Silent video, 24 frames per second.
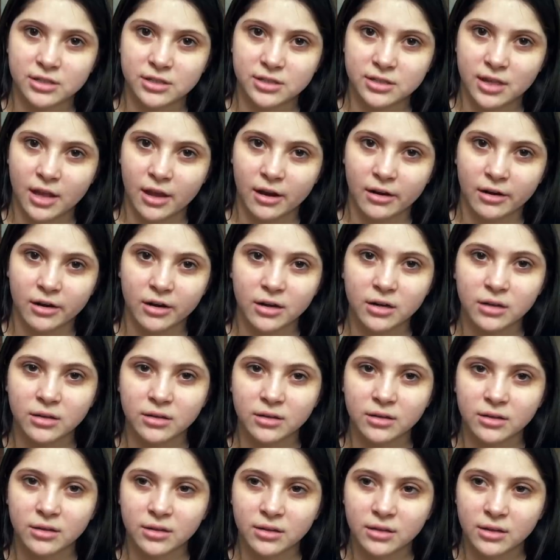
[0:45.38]
scared.
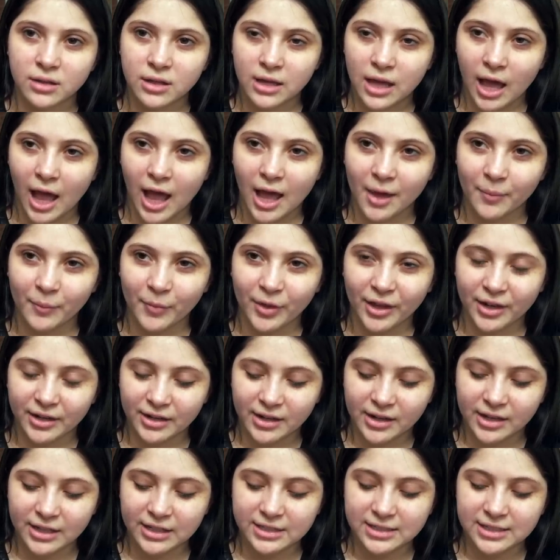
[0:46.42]
I mean,
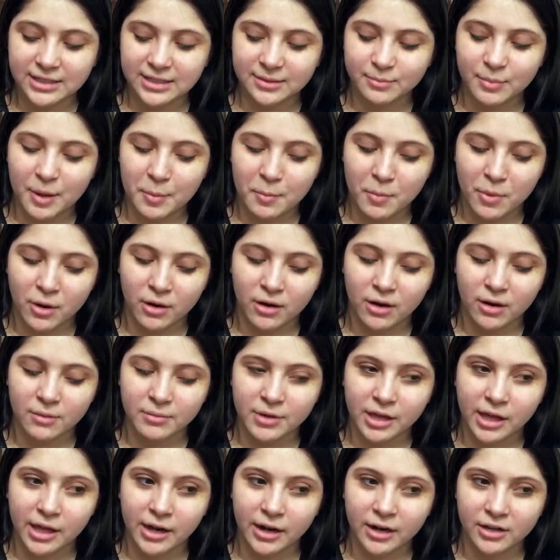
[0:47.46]
it's my mom,
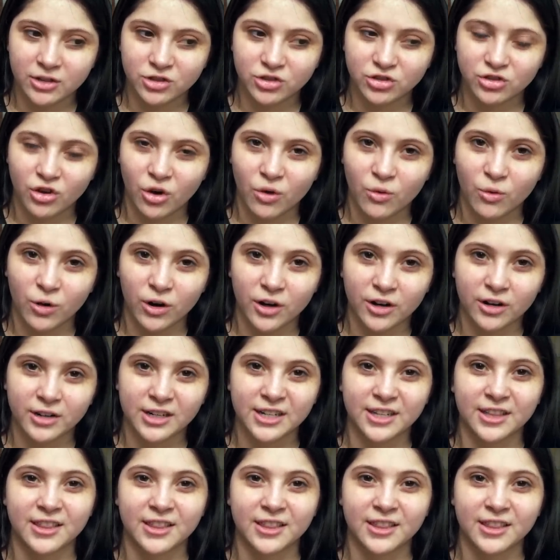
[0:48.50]
and I don't want her to